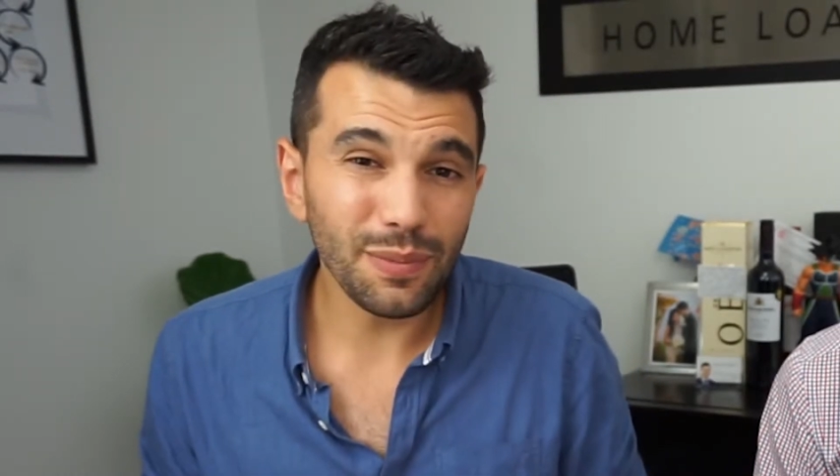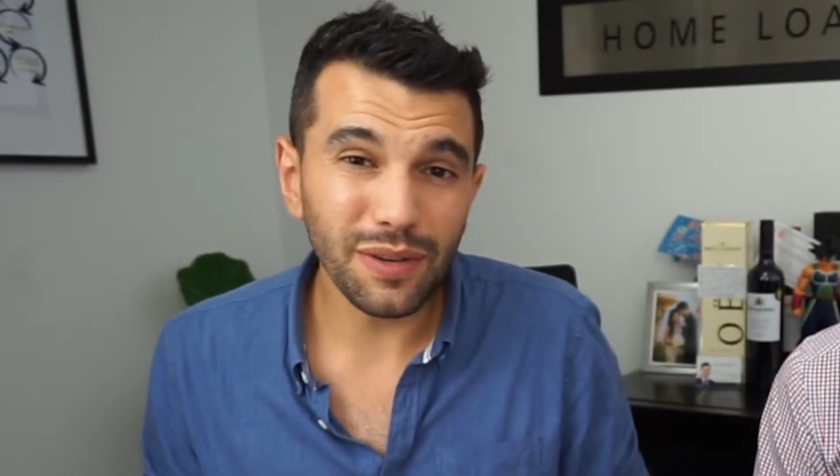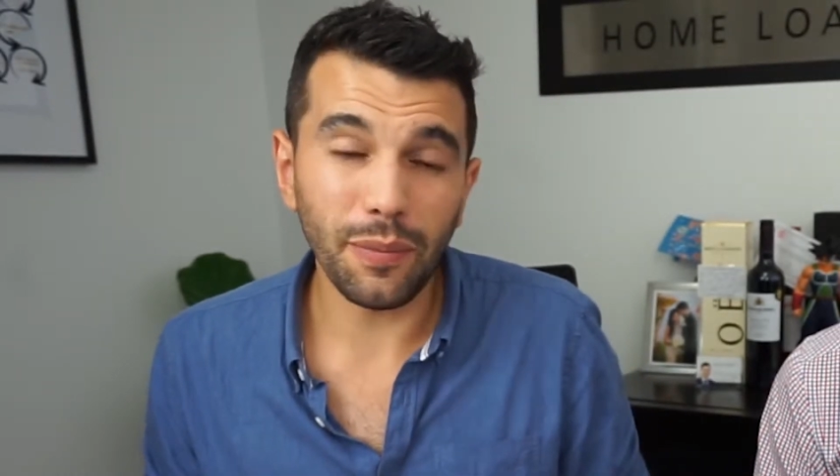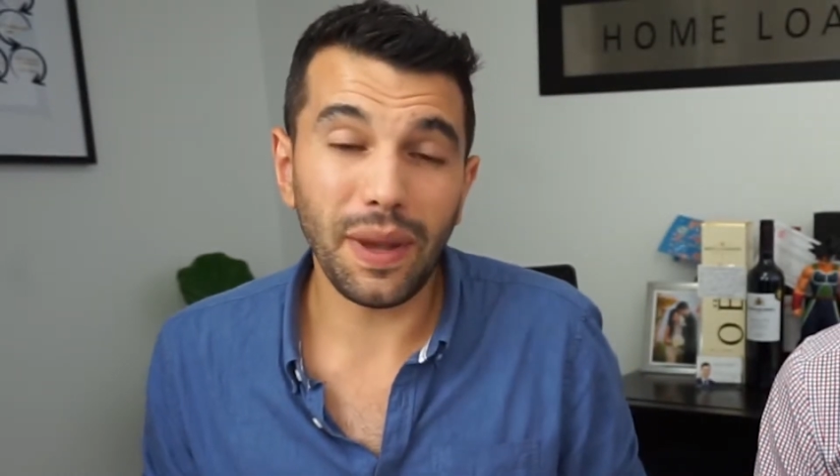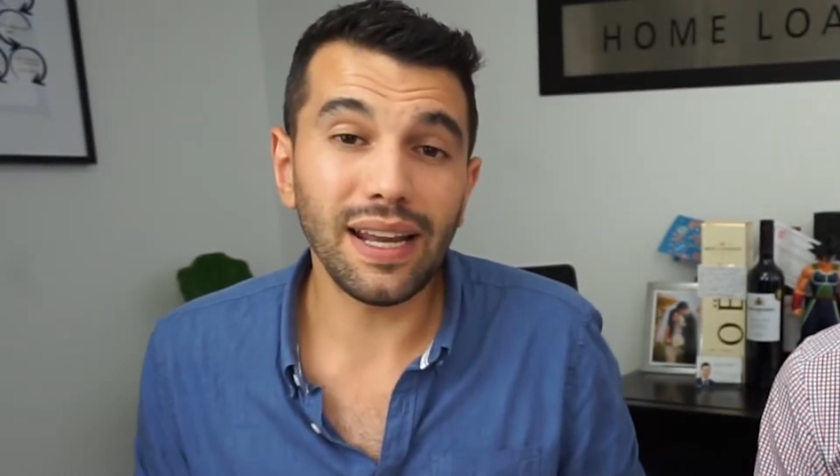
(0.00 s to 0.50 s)
a
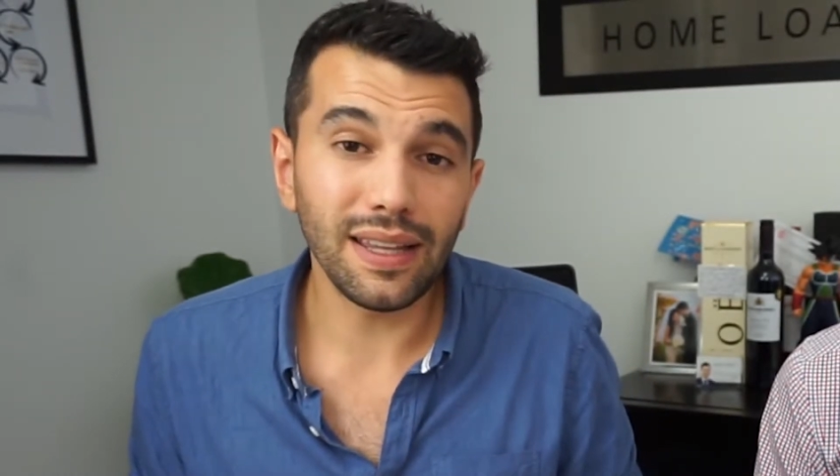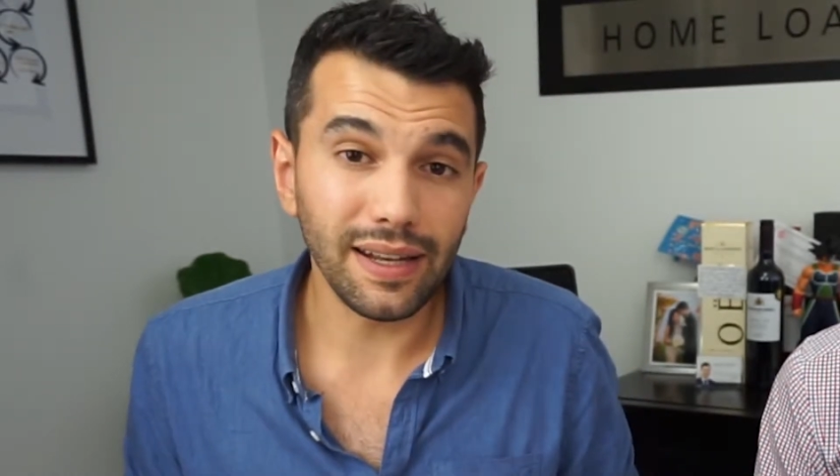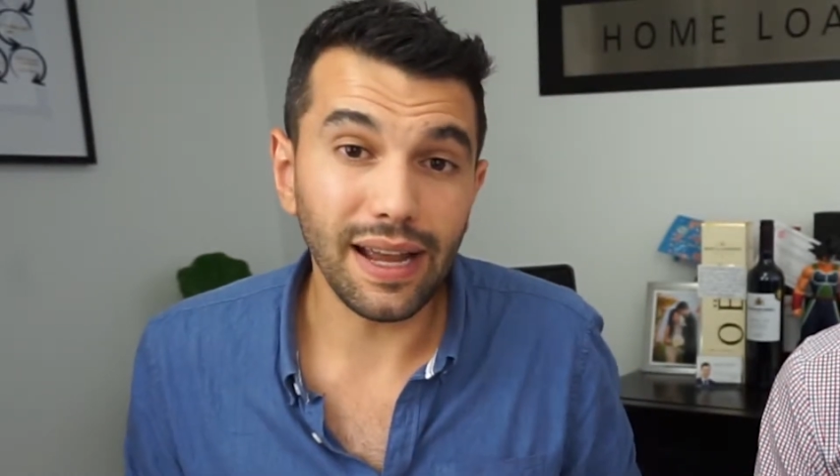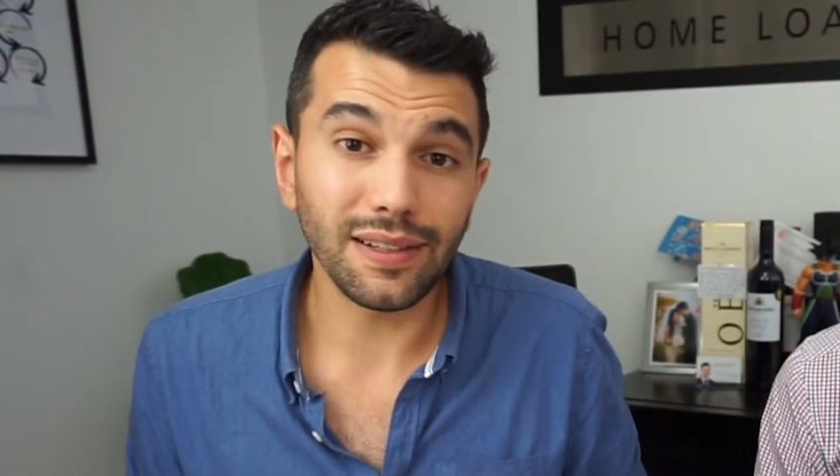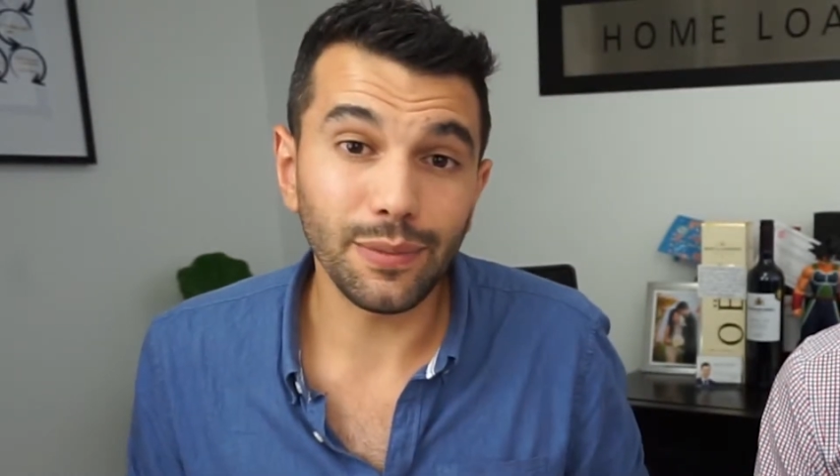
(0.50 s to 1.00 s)
bit of a pain in the
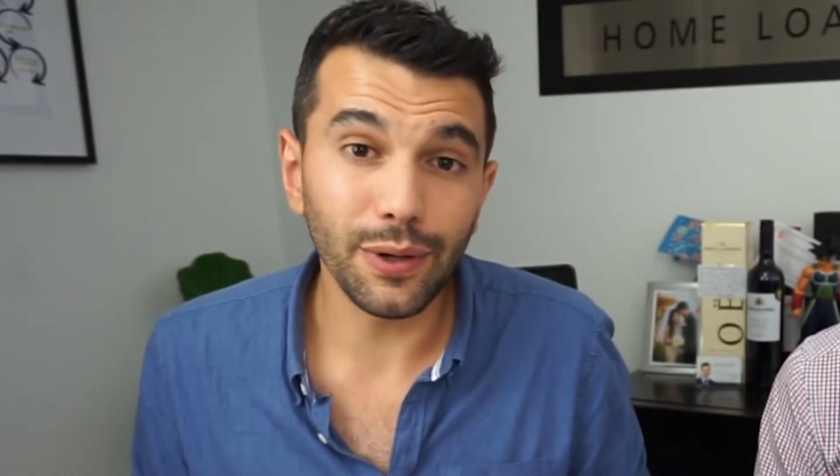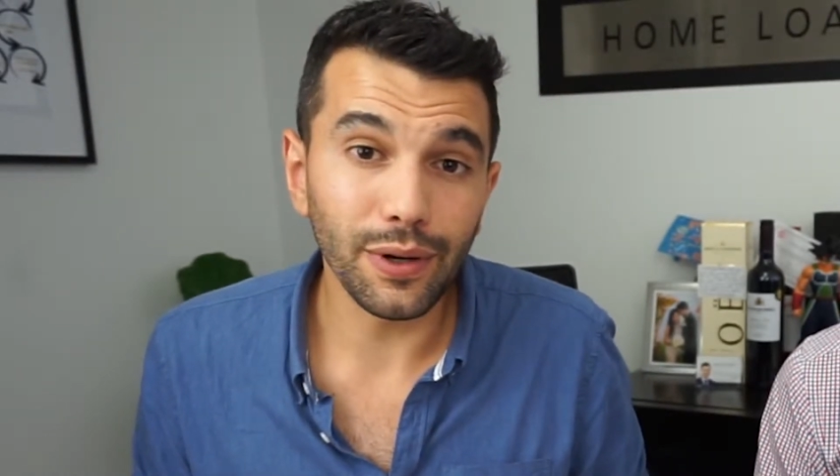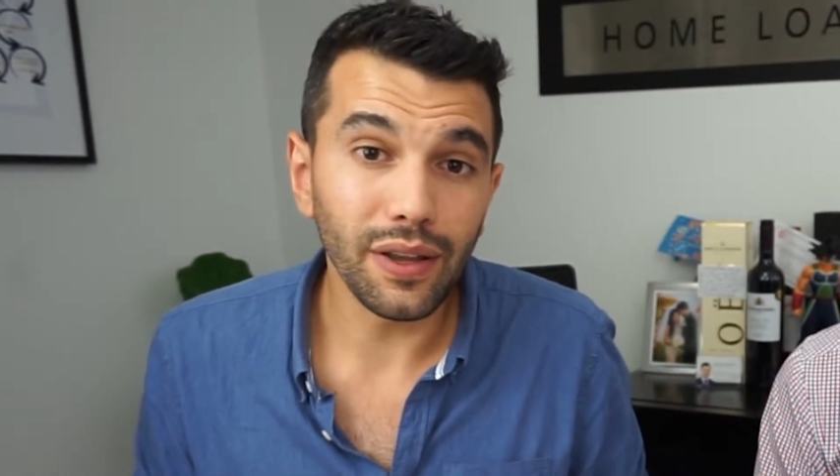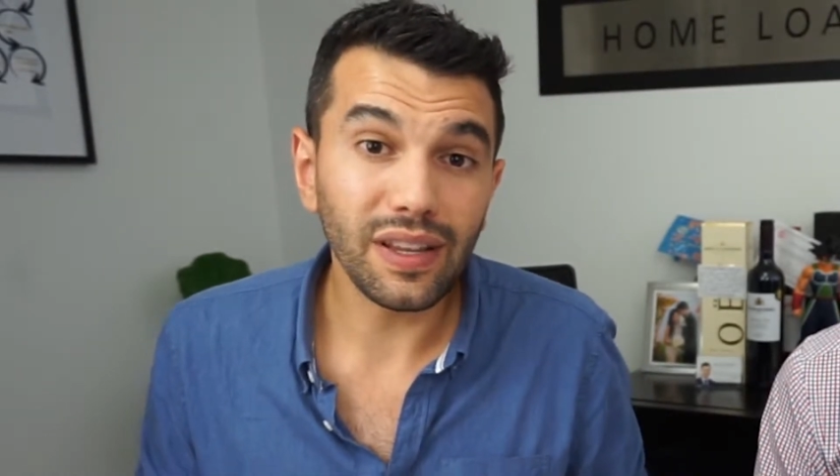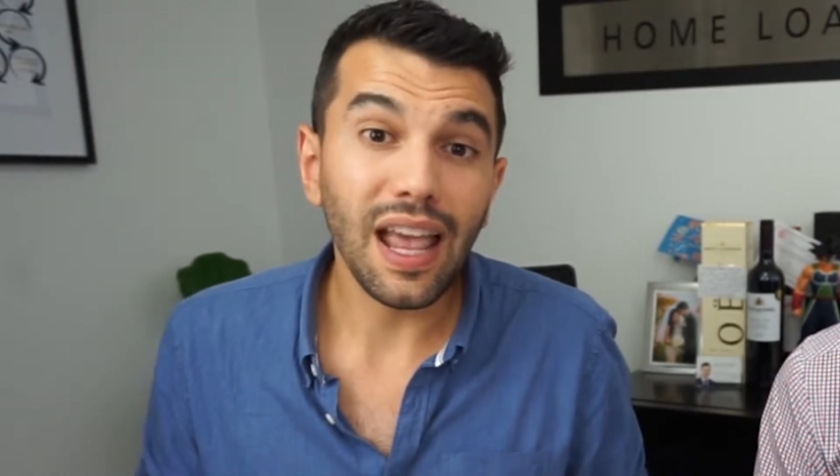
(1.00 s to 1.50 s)
neck to be
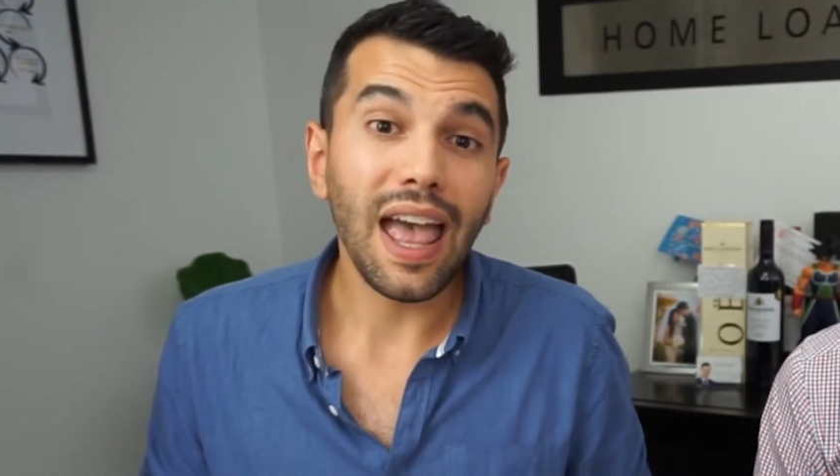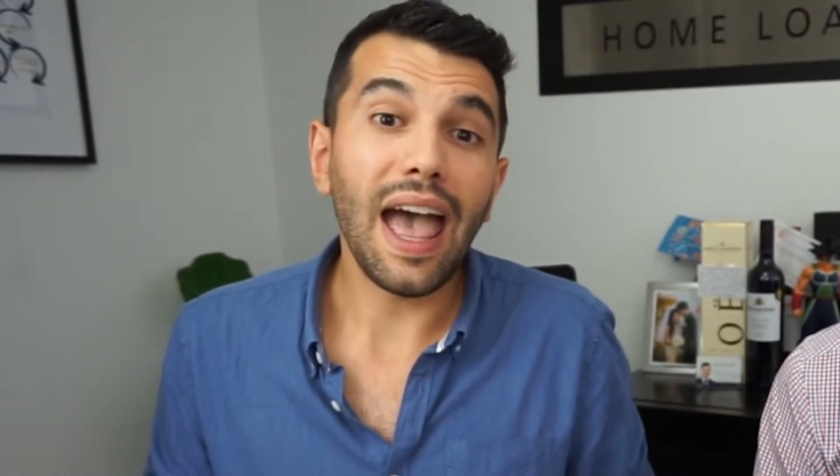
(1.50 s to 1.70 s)
honest.